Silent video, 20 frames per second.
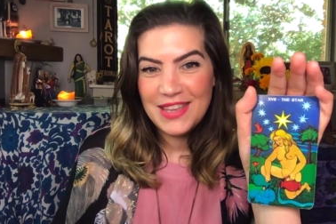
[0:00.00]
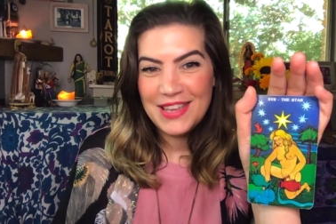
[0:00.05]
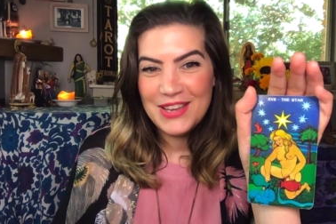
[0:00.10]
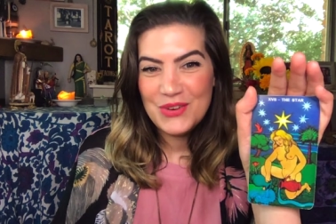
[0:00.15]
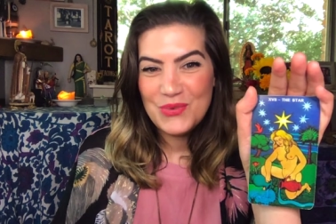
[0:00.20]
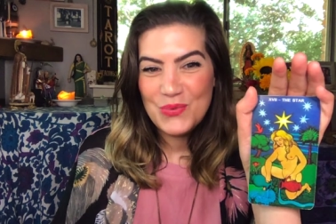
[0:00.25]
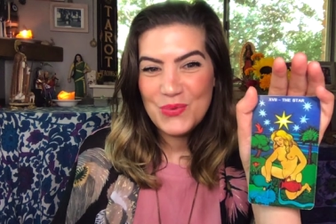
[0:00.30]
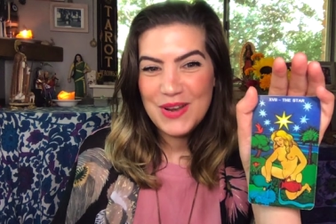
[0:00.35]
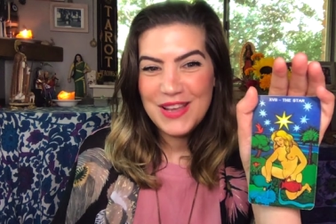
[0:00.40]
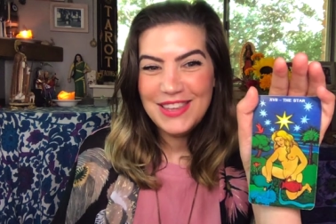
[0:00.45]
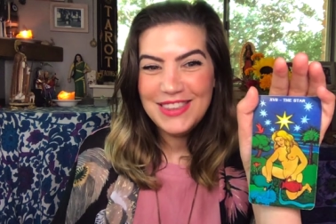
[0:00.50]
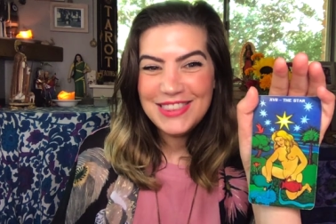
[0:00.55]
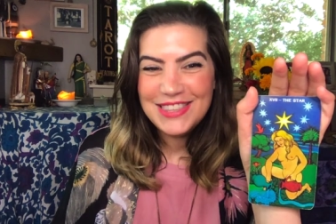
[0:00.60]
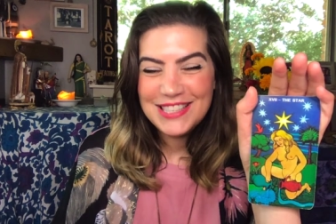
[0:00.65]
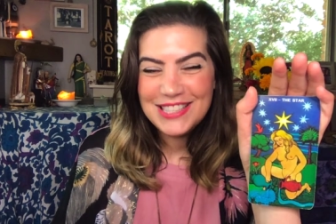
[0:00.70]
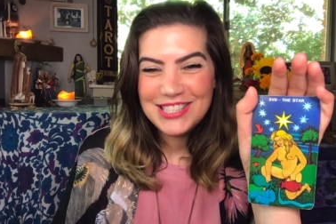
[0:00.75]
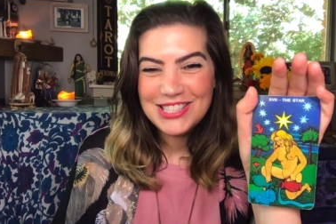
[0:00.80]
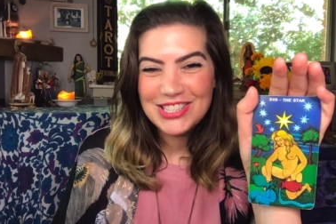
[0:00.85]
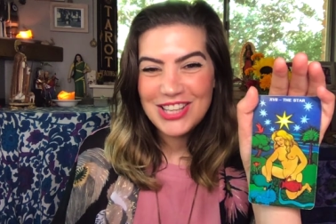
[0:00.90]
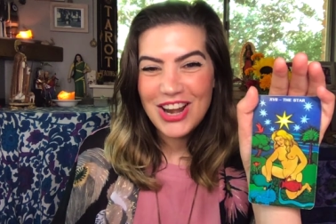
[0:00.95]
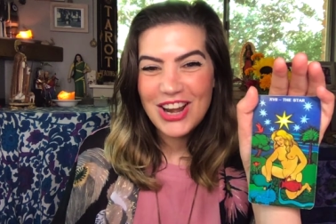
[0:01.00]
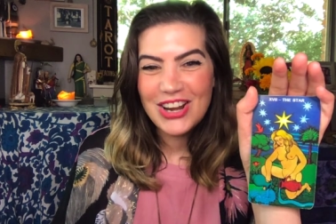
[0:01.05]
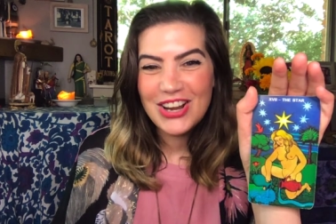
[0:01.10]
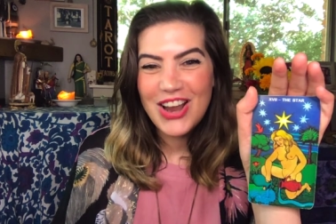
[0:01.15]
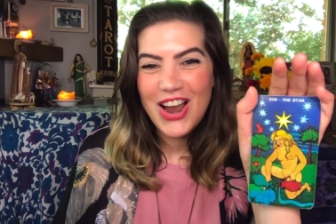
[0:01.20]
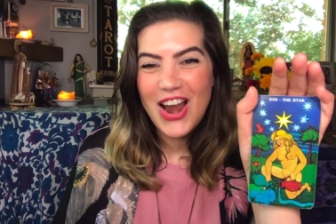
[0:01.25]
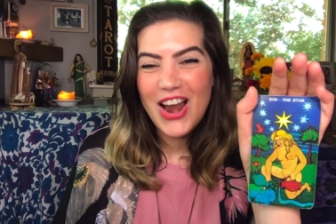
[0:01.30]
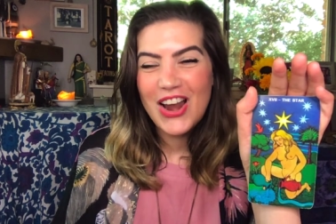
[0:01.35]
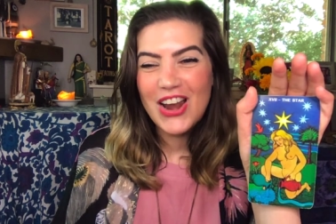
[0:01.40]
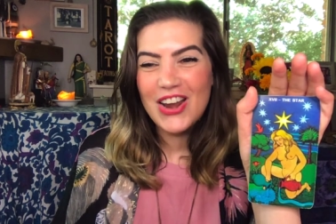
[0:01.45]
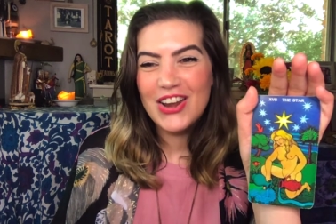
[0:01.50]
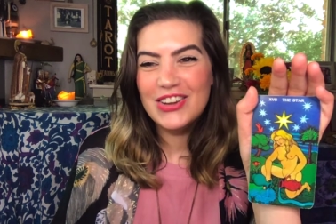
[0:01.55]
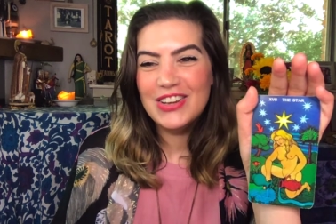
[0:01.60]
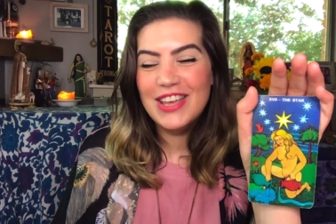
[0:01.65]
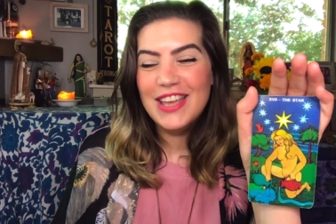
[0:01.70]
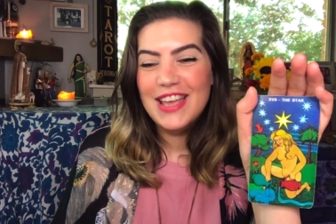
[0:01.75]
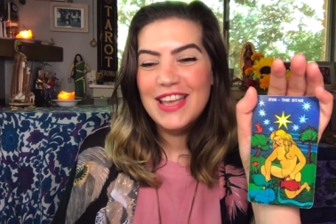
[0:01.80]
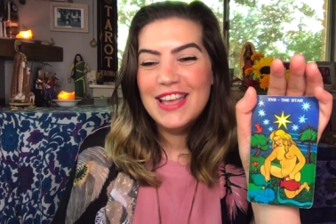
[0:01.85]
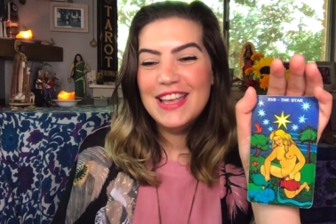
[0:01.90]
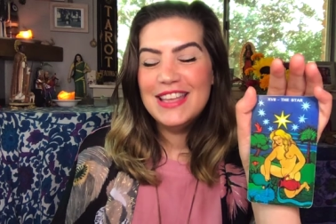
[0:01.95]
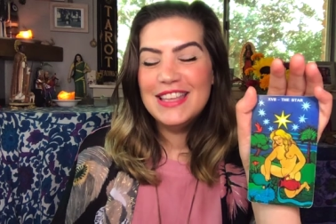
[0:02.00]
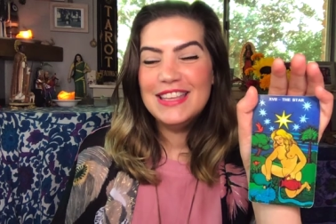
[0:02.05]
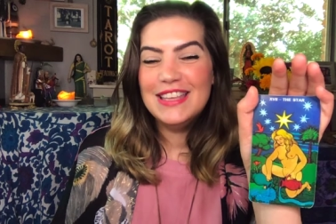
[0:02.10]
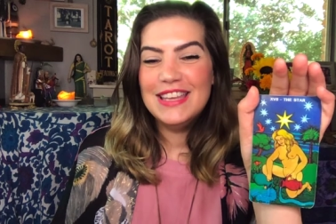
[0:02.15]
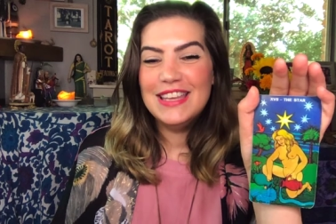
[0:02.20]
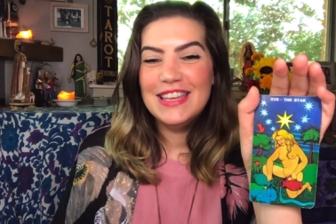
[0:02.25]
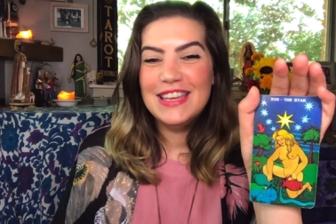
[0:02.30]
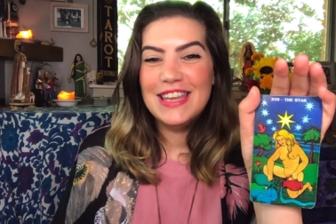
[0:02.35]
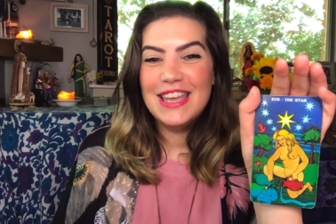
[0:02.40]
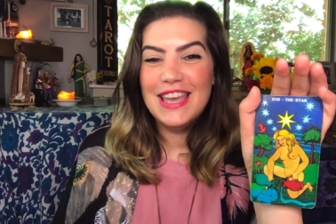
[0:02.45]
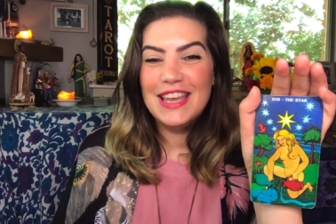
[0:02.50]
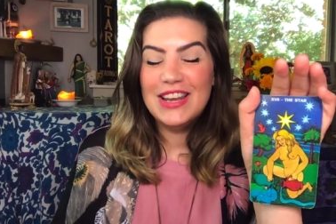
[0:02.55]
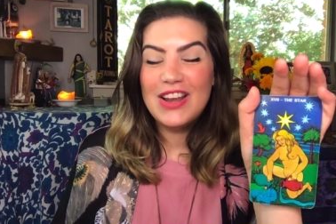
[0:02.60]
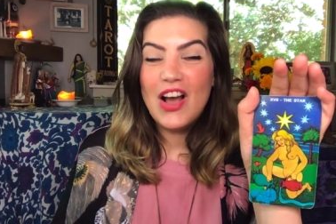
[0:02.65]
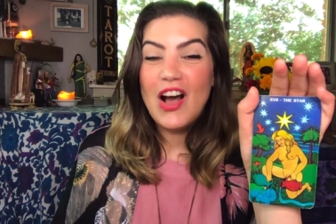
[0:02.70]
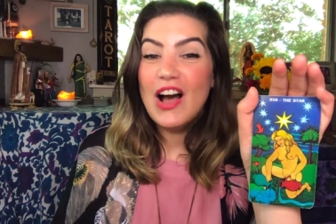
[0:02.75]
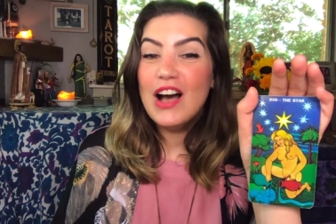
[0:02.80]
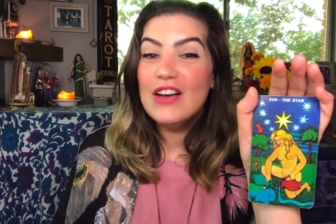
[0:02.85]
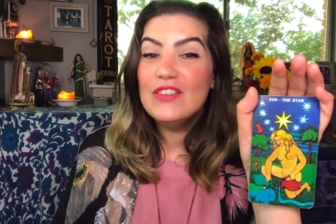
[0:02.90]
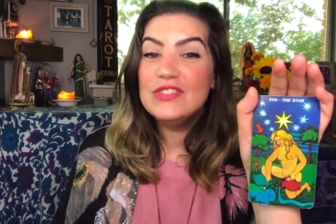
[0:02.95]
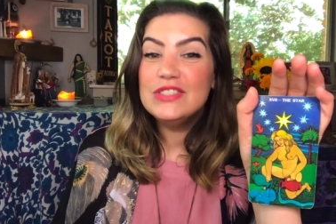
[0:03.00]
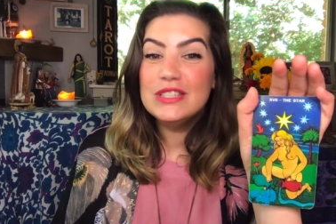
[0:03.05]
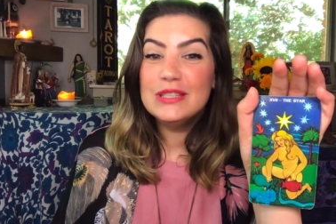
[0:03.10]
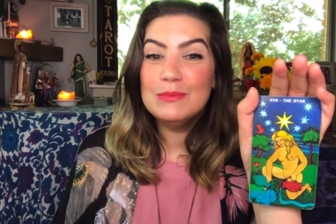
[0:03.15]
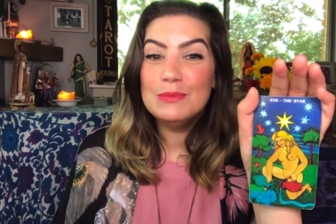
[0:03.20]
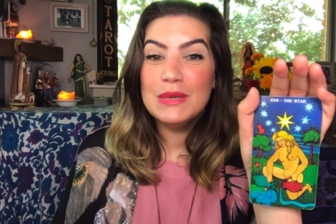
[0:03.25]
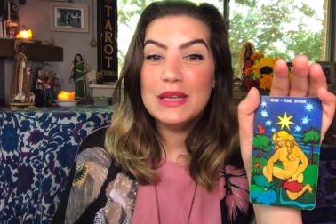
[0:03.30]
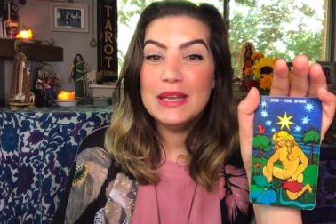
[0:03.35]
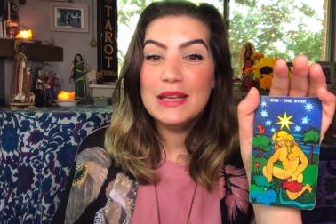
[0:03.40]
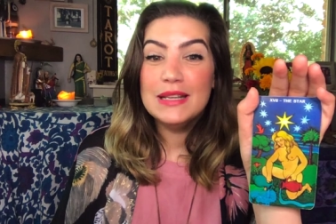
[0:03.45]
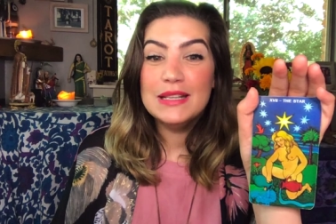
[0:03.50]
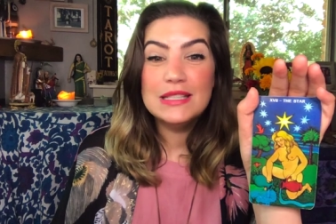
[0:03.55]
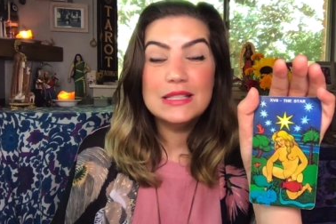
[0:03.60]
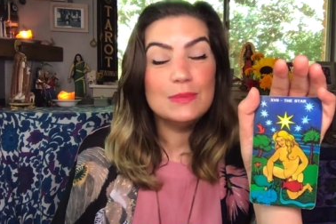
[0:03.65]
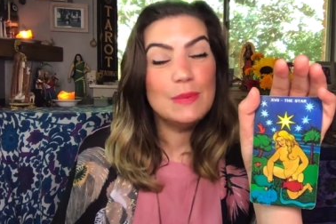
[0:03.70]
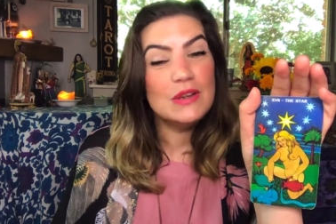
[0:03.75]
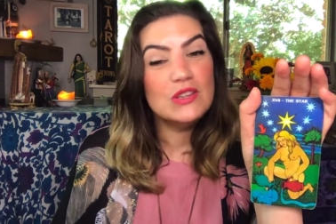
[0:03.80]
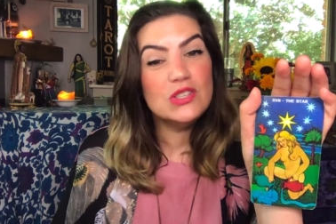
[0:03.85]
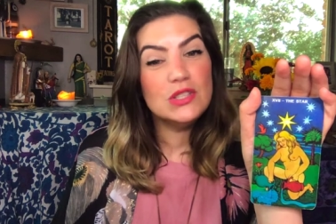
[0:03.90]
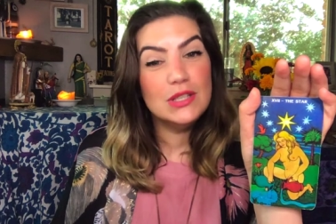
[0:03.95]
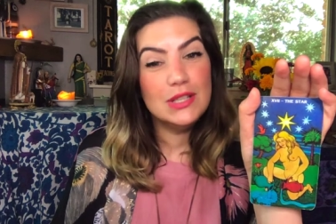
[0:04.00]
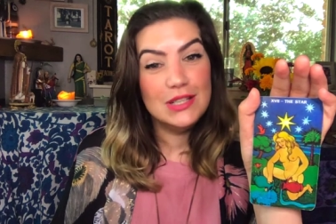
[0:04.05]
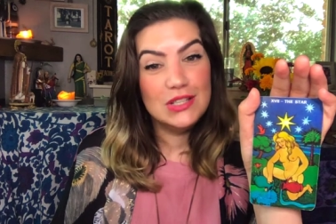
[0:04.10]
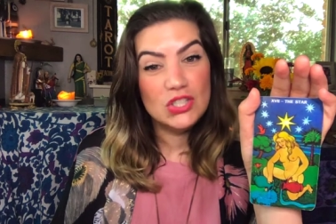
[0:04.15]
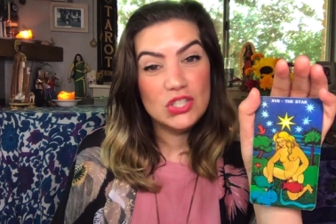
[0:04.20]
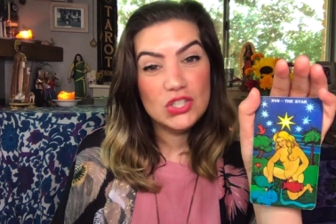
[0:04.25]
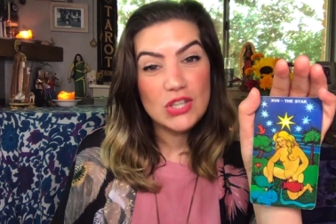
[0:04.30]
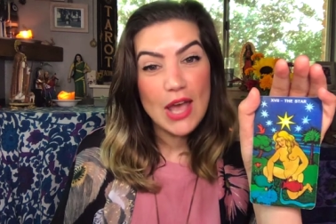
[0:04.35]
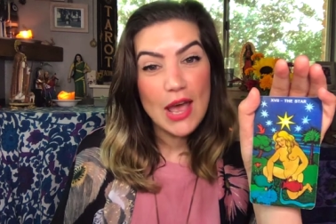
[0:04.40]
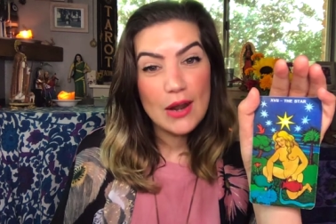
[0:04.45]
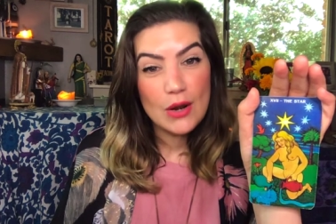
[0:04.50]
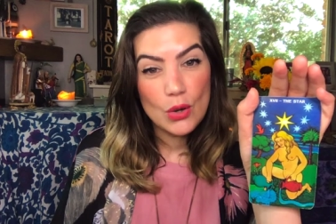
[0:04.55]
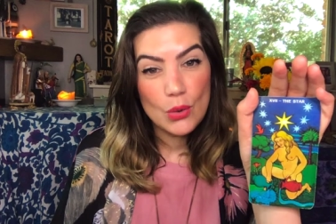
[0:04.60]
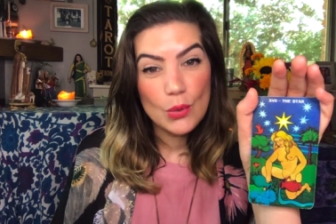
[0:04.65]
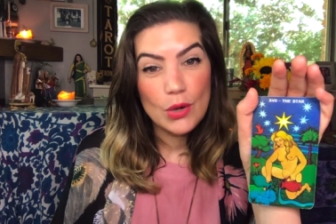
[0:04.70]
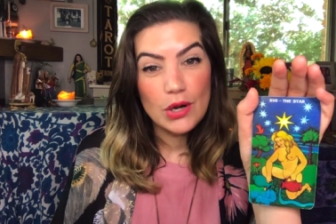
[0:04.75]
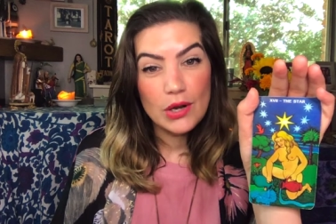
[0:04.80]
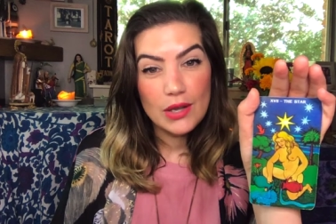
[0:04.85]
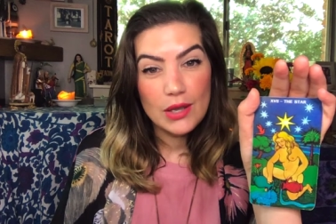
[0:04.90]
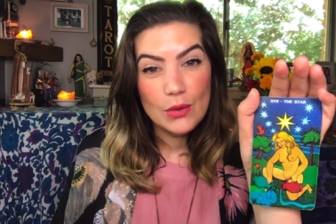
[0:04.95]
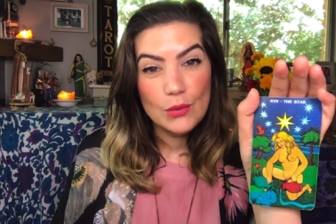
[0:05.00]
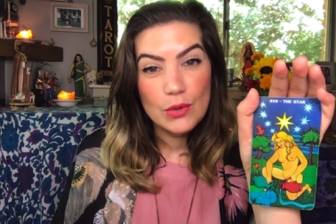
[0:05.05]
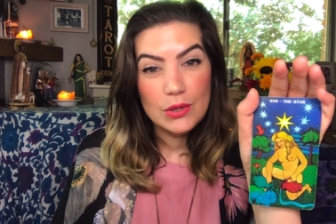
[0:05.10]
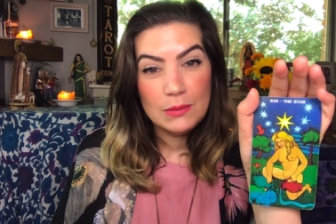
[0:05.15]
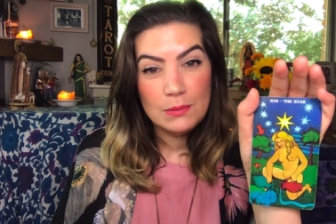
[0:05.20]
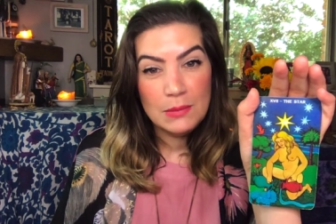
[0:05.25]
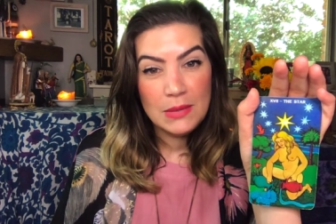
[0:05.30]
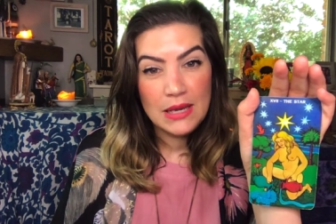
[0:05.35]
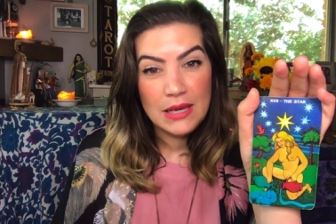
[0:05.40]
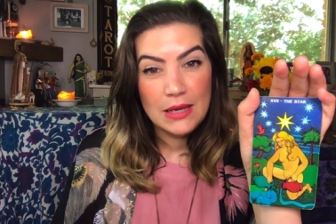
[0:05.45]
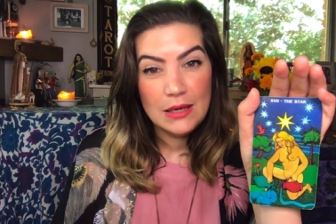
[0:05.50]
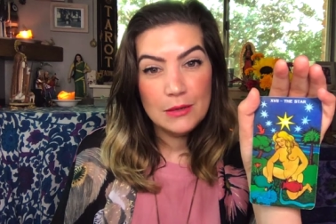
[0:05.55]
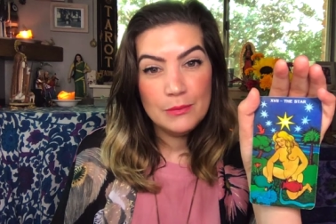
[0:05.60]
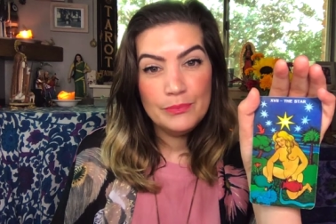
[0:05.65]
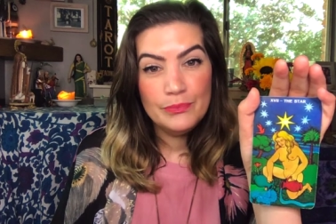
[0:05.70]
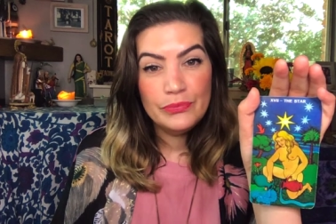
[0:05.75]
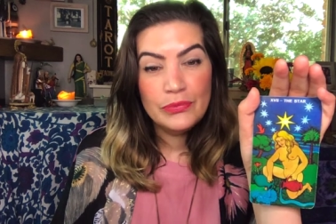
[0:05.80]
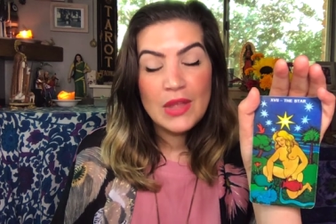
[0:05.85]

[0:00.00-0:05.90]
With the star card, it can often mean, especially in shadow work, it would mean